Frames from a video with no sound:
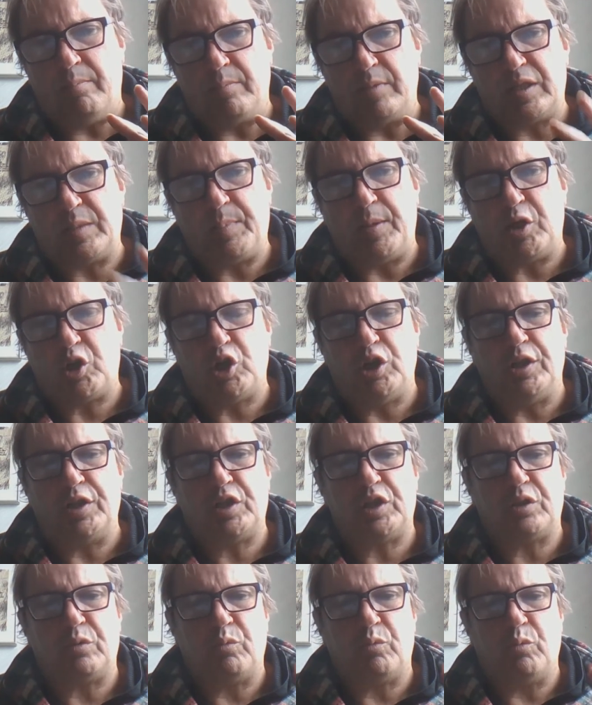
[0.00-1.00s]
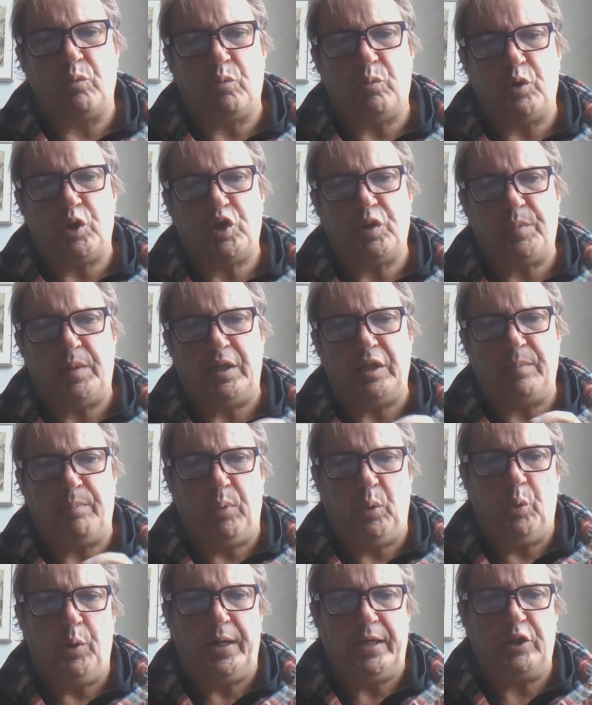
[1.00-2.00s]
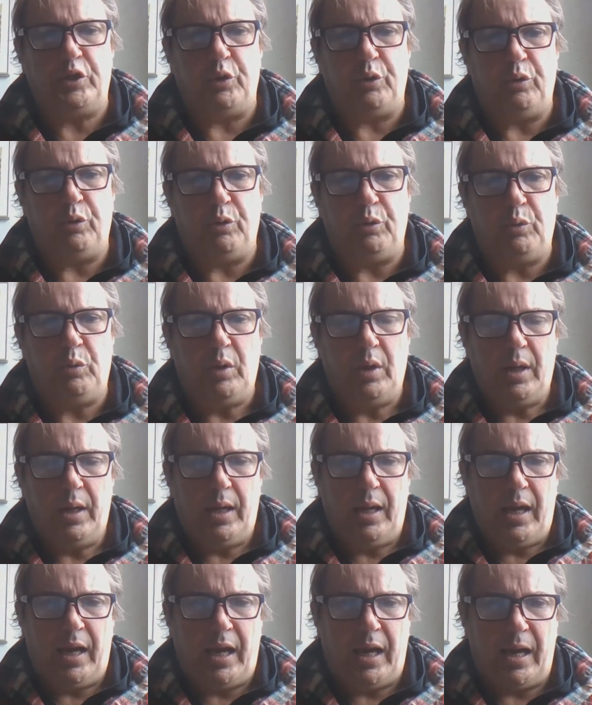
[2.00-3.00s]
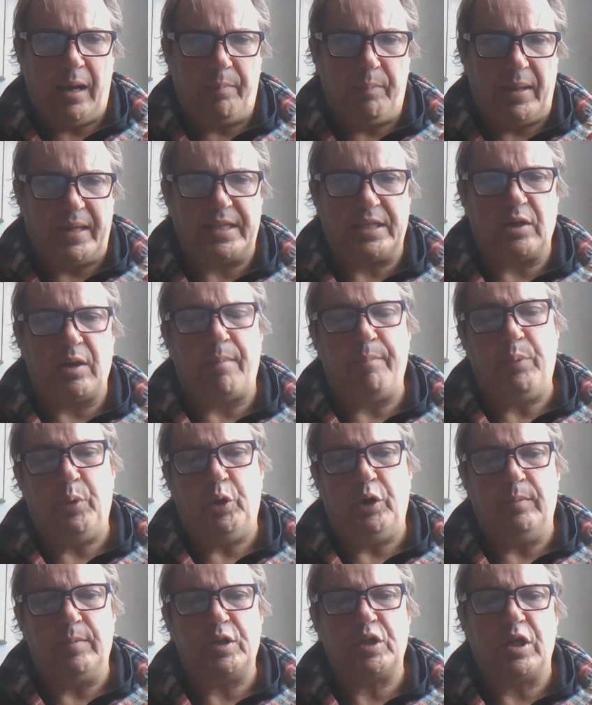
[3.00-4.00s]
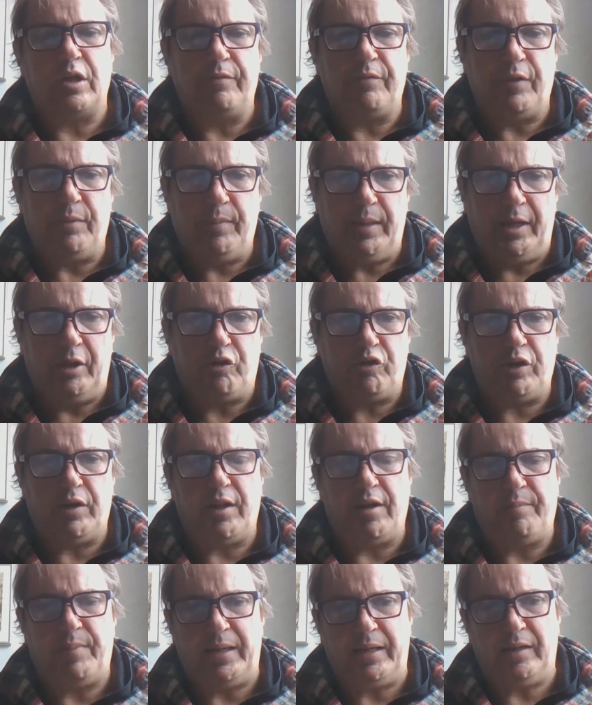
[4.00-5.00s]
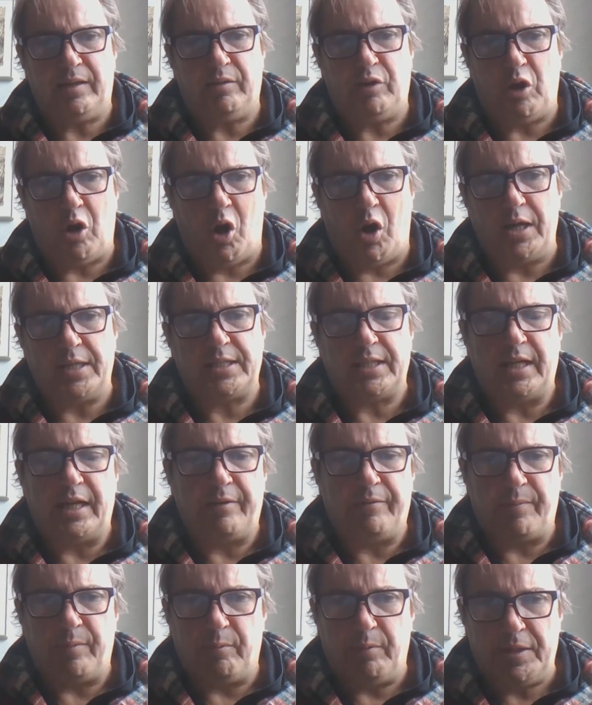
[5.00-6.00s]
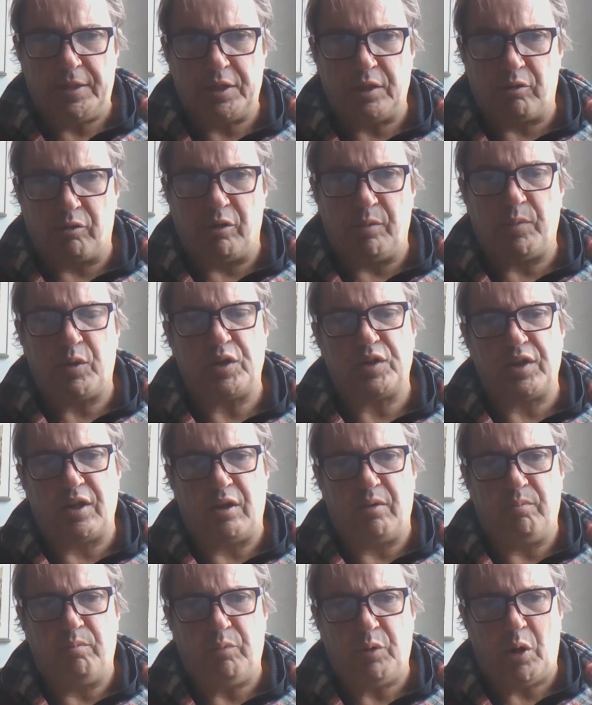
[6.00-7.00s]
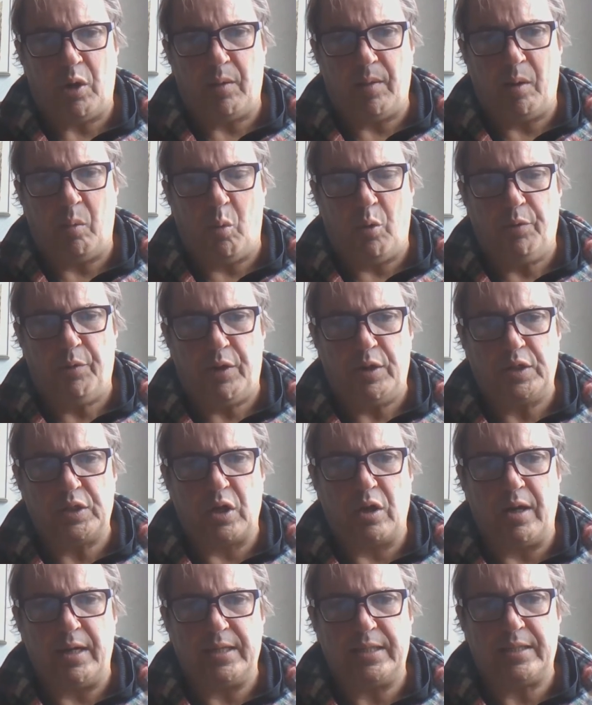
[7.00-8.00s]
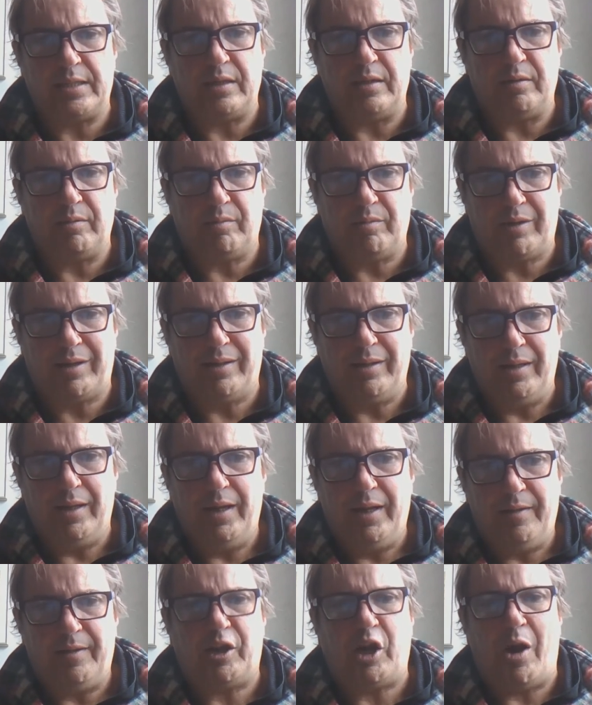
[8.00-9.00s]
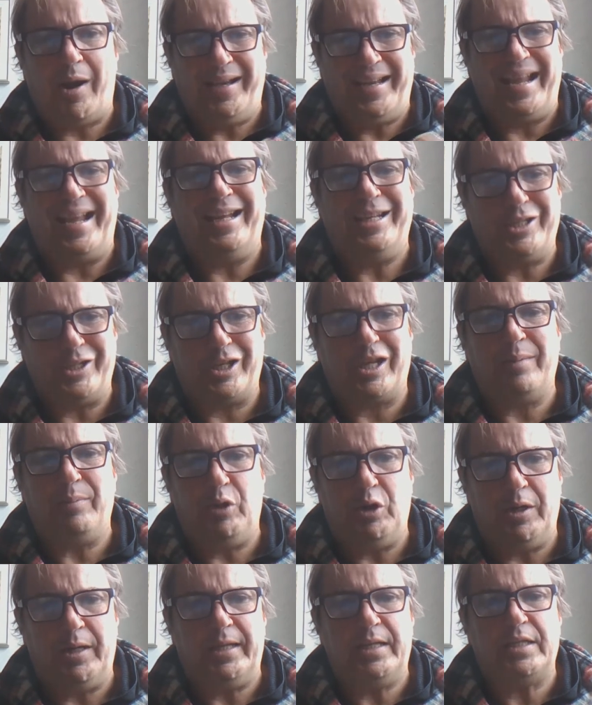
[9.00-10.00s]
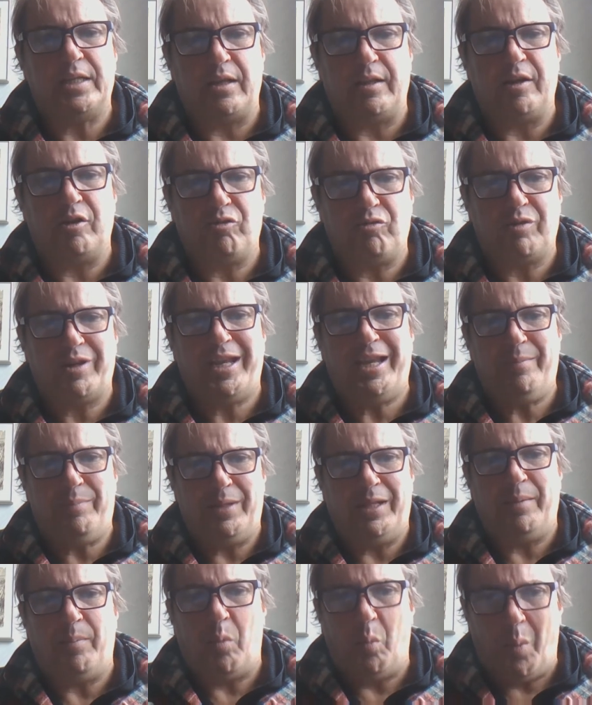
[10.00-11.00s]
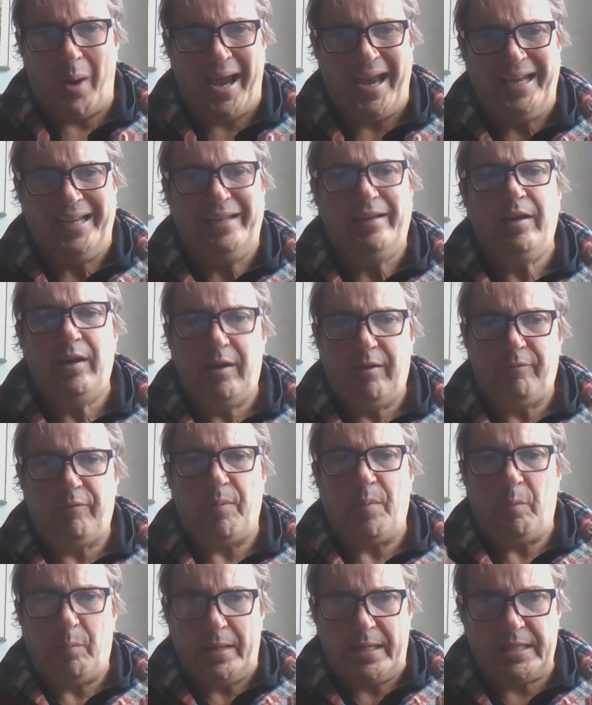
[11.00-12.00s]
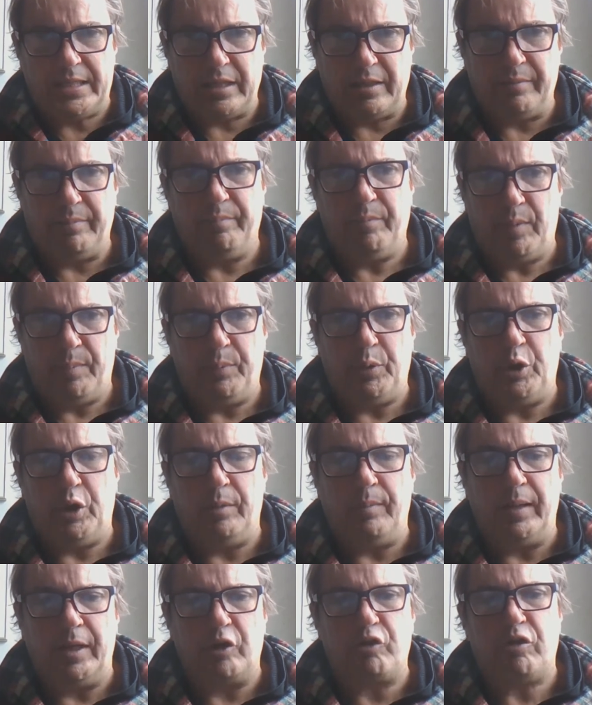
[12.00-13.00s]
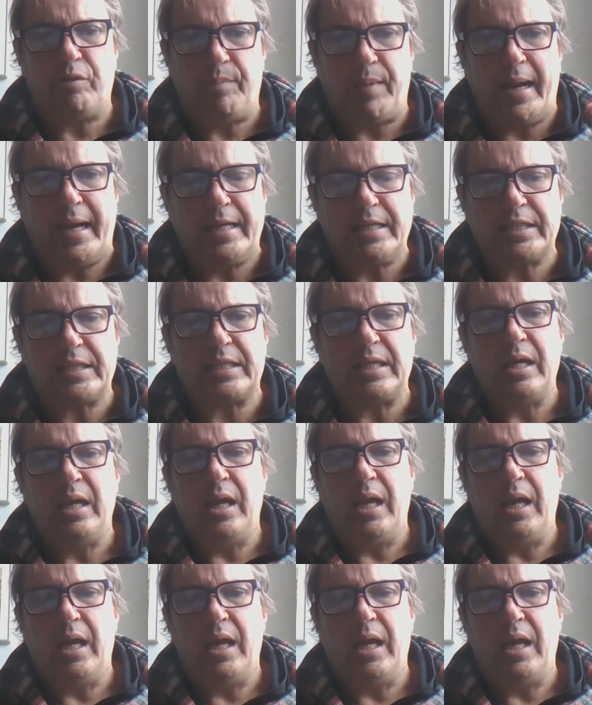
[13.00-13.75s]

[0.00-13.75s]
specialists which have been deployed to places like Burnham and so on for the military. They're being, you know, isolated from the rest of the group because they want those guys to, they're going out into the community, so they're keeping them away from the rest of the Burnham military base,